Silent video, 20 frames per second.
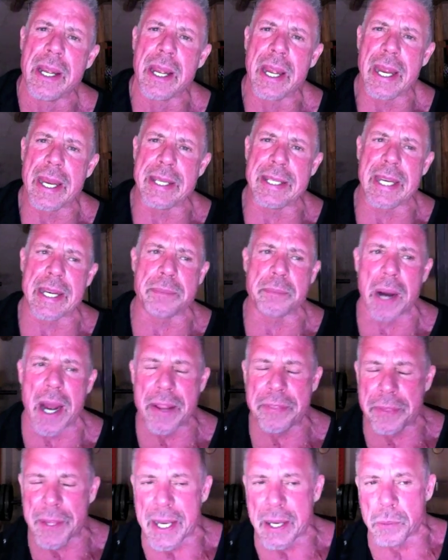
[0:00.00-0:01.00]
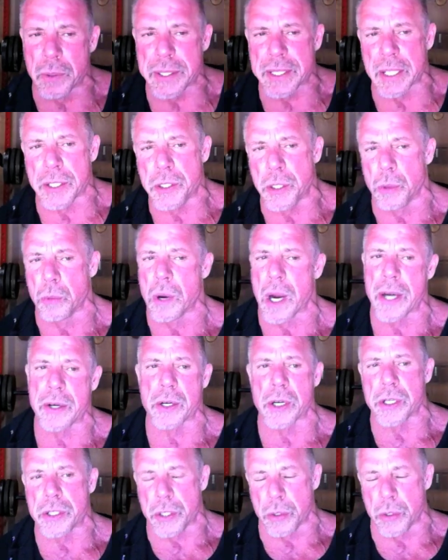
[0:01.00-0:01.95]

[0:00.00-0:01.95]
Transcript: and did my thing with the 200,